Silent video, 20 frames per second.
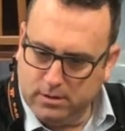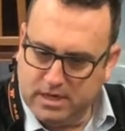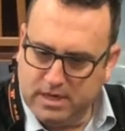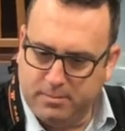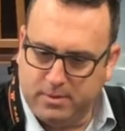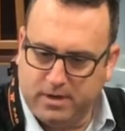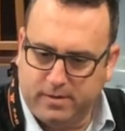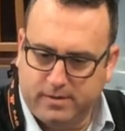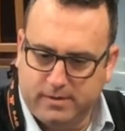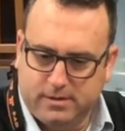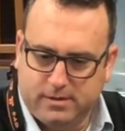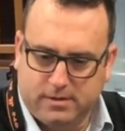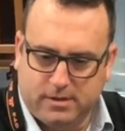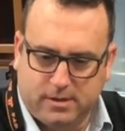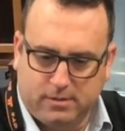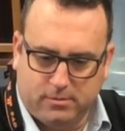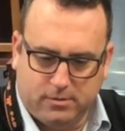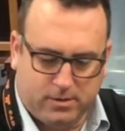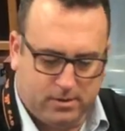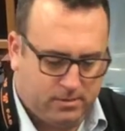Keep it on
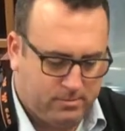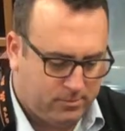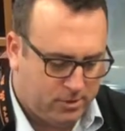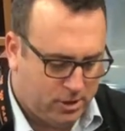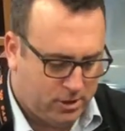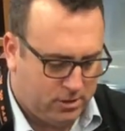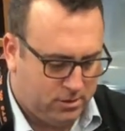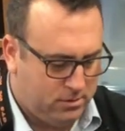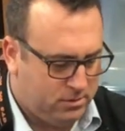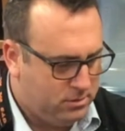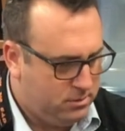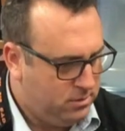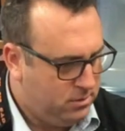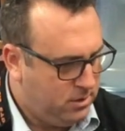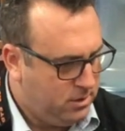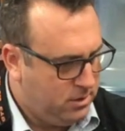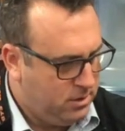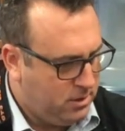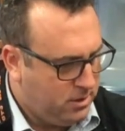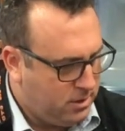the good.
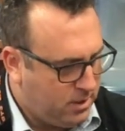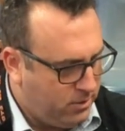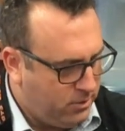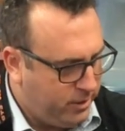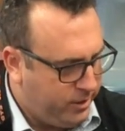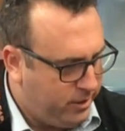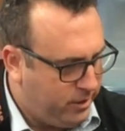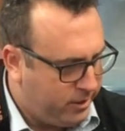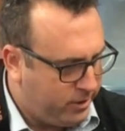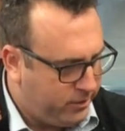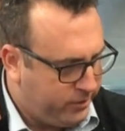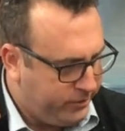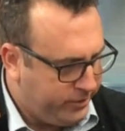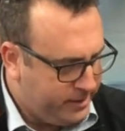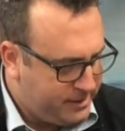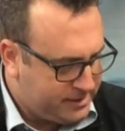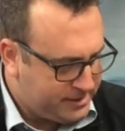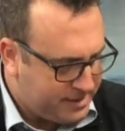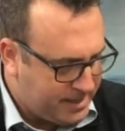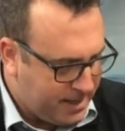I want you to
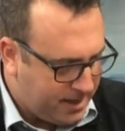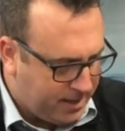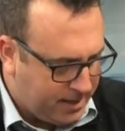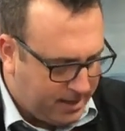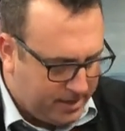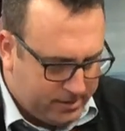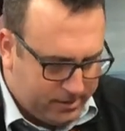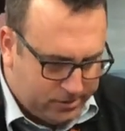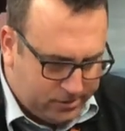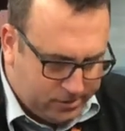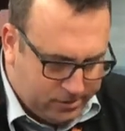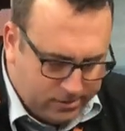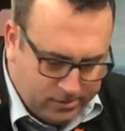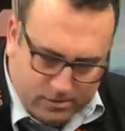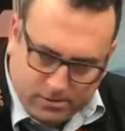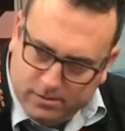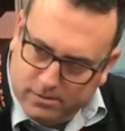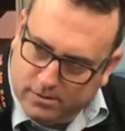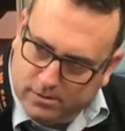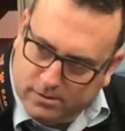crease that
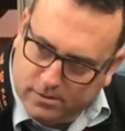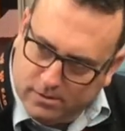edge.